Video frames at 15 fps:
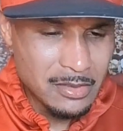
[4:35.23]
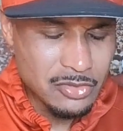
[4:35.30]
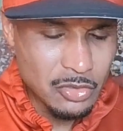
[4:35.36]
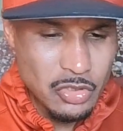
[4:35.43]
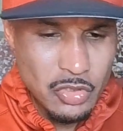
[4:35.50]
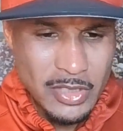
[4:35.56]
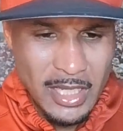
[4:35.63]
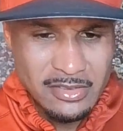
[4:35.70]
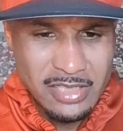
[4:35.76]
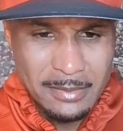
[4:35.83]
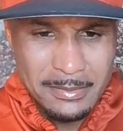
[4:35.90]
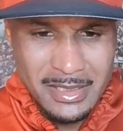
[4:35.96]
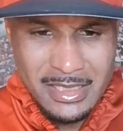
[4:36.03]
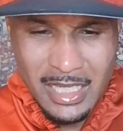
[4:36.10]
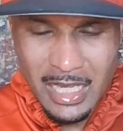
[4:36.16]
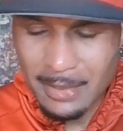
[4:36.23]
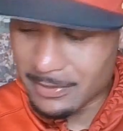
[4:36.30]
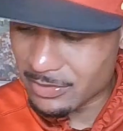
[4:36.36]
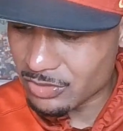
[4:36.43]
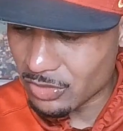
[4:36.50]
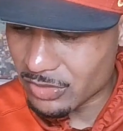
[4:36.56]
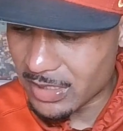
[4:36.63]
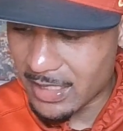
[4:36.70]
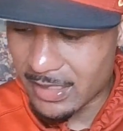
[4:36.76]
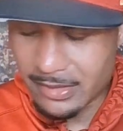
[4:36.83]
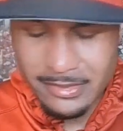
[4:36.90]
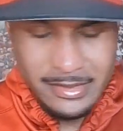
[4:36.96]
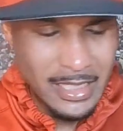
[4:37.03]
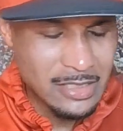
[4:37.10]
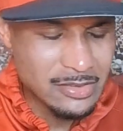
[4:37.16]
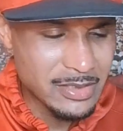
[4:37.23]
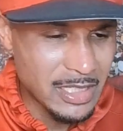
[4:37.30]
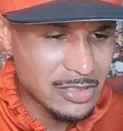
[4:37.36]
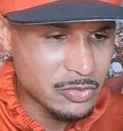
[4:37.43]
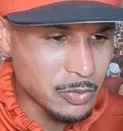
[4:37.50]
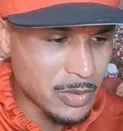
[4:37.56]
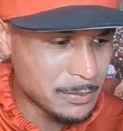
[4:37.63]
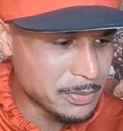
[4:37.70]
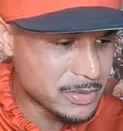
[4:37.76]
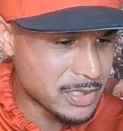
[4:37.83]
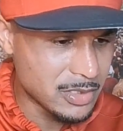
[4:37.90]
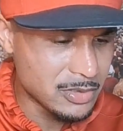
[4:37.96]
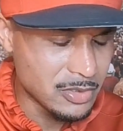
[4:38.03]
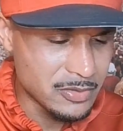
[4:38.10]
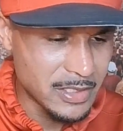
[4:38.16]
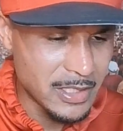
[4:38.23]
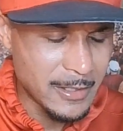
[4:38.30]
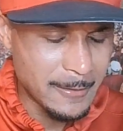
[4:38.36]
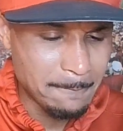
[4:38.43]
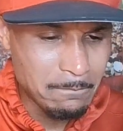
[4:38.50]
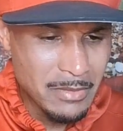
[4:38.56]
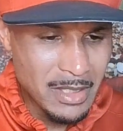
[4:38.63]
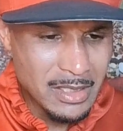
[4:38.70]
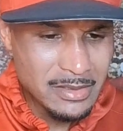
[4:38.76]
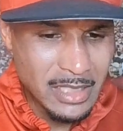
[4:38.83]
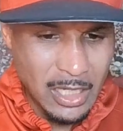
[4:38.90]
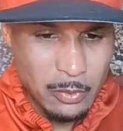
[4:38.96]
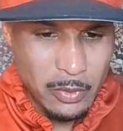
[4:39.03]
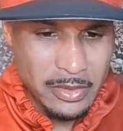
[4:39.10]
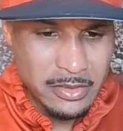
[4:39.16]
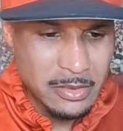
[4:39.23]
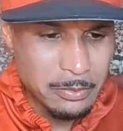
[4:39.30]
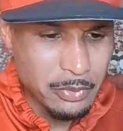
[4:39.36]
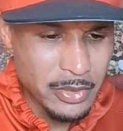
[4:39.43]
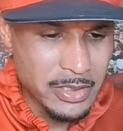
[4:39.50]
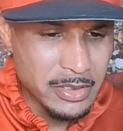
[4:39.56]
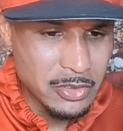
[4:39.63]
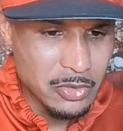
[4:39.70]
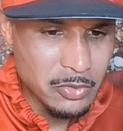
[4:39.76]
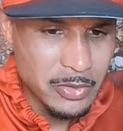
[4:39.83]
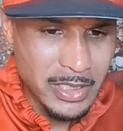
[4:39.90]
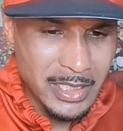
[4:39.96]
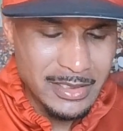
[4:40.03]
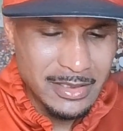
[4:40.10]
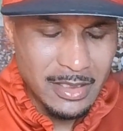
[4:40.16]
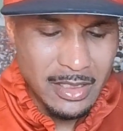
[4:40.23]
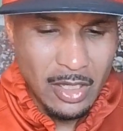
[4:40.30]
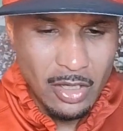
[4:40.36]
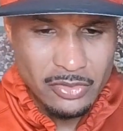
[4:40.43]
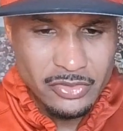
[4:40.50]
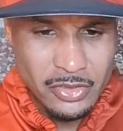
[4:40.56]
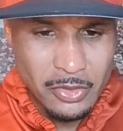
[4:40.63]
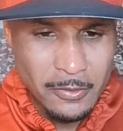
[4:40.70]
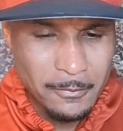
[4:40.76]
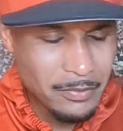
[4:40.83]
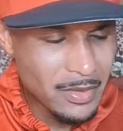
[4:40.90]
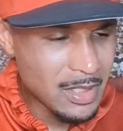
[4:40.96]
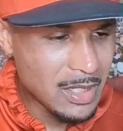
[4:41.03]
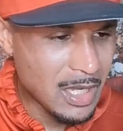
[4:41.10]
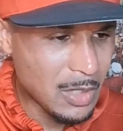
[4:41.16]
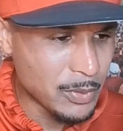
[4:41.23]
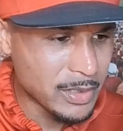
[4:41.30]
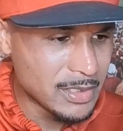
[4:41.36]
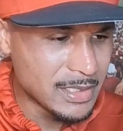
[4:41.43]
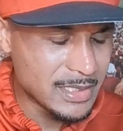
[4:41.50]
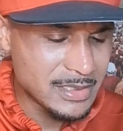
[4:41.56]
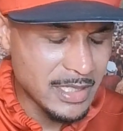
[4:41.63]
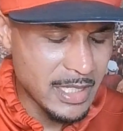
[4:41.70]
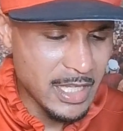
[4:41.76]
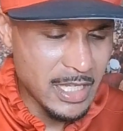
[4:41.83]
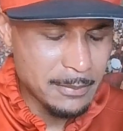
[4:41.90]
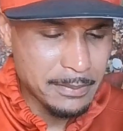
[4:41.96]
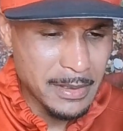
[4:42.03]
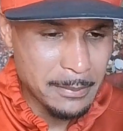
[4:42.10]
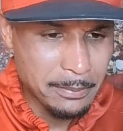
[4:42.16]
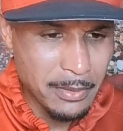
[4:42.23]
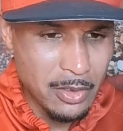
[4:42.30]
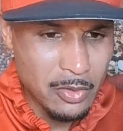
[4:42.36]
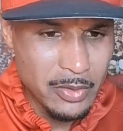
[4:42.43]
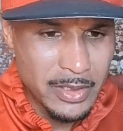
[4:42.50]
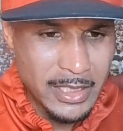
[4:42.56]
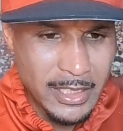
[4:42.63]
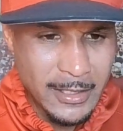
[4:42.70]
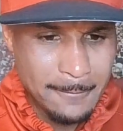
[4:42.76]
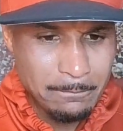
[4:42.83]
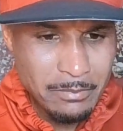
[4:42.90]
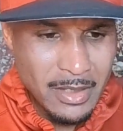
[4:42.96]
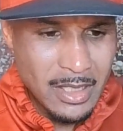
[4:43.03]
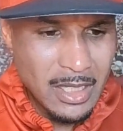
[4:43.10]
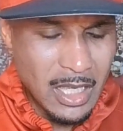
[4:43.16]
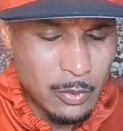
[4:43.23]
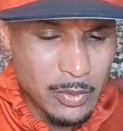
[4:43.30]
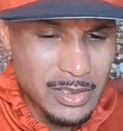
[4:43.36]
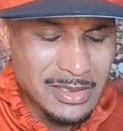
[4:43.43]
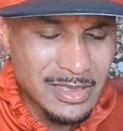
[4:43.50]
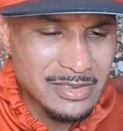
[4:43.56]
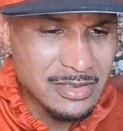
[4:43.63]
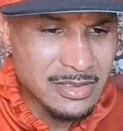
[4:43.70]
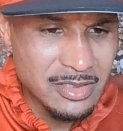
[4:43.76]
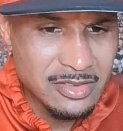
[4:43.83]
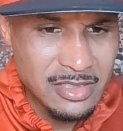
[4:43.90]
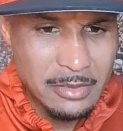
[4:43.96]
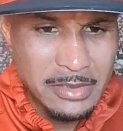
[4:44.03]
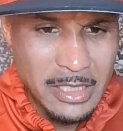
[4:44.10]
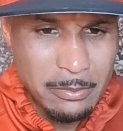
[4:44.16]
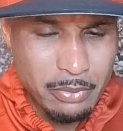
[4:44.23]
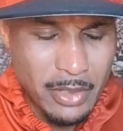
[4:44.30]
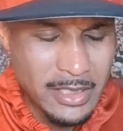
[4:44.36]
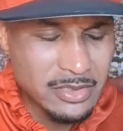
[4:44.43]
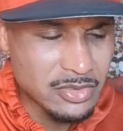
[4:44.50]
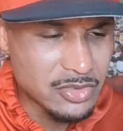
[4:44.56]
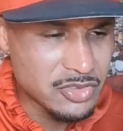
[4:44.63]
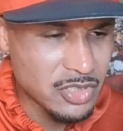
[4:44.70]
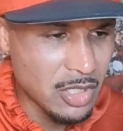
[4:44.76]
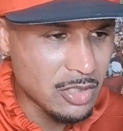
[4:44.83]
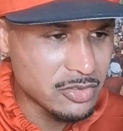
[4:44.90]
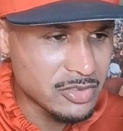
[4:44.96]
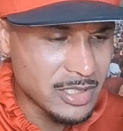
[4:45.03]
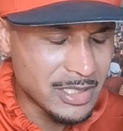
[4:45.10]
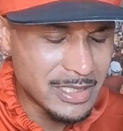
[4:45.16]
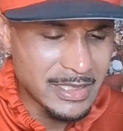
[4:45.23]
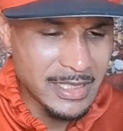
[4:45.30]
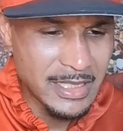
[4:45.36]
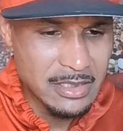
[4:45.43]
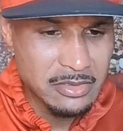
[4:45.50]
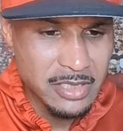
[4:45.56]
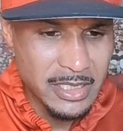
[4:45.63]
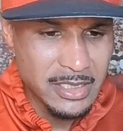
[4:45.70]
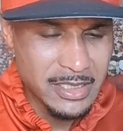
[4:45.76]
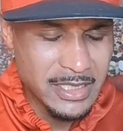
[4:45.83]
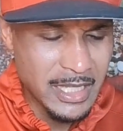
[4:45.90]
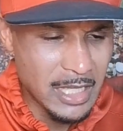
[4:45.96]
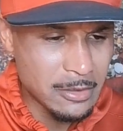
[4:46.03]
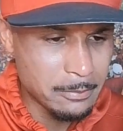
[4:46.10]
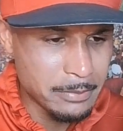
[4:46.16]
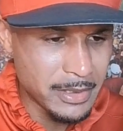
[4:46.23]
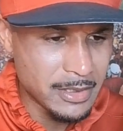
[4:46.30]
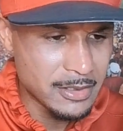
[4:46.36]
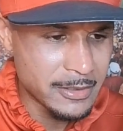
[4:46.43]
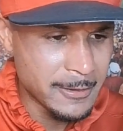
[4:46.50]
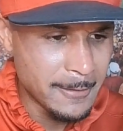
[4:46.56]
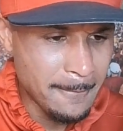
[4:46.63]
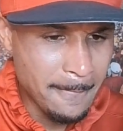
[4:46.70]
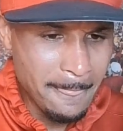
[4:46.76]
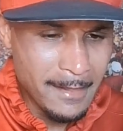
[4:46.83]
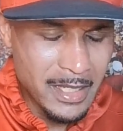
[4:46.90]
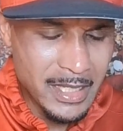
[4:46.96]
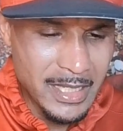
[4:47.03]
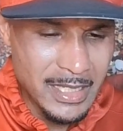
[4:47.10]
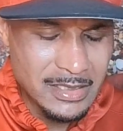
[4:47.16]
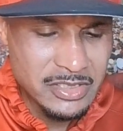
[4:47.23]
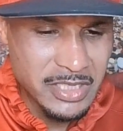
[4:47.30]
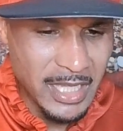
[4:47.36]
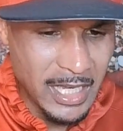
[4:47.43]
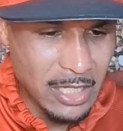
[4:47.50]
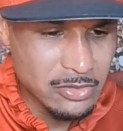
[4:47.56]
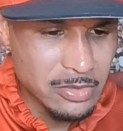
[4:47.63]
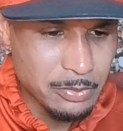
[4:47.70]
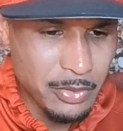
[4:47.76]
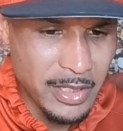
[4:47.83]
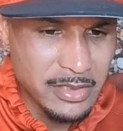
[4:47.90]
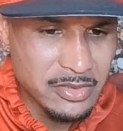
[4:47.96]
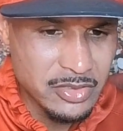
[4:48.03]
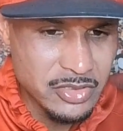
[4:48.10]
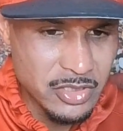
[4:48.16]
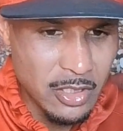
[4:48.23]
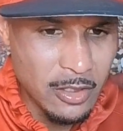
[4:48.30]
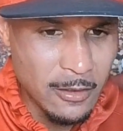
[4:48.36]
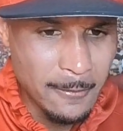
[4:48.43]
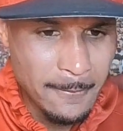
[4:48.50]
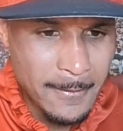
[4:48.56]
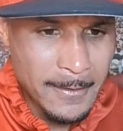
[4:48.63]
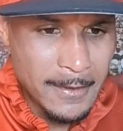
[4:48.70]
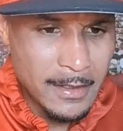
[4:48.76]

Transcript: So you guys hit me in the comments on that. that that's one particular thing that I wanted to bring you. And also, I want to look at the AP poll and I want to listen to something that Bryson Shaw said. He is taking accountability, and shout out to Bryson Shaw.